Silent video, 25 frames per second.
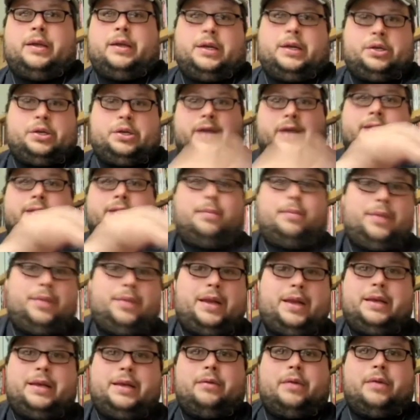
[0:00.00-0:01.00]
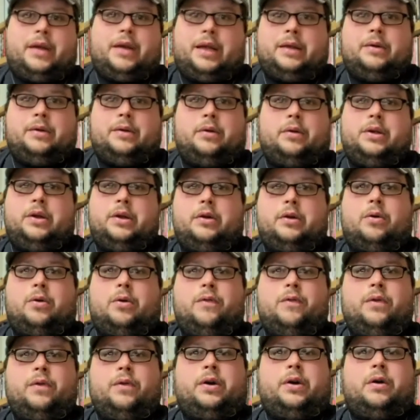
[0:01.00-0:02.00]
I tried something and it didn't work. And,
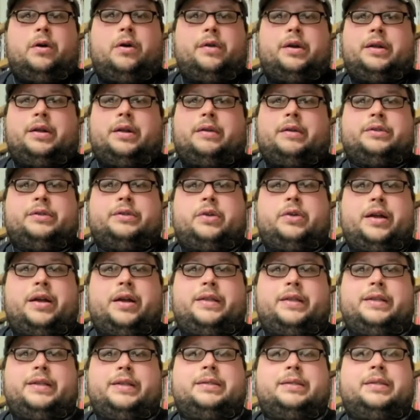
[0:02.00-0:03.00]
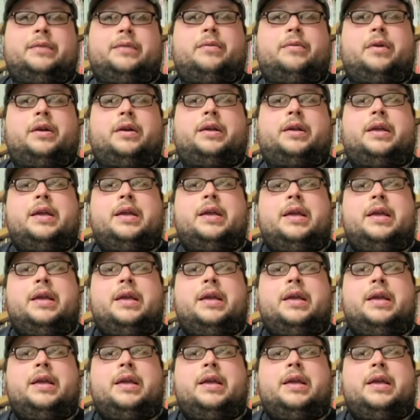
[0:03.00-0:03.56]
over and over, I was trying things that didn't work.